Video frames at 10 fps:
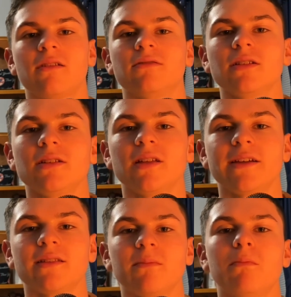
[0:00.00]
I really
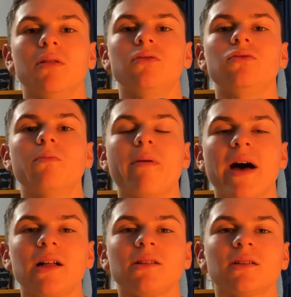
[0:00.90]
like the blue
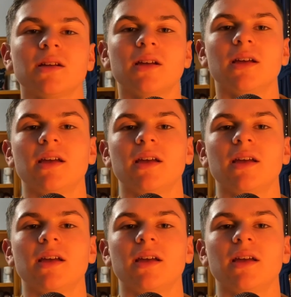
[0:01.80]
bell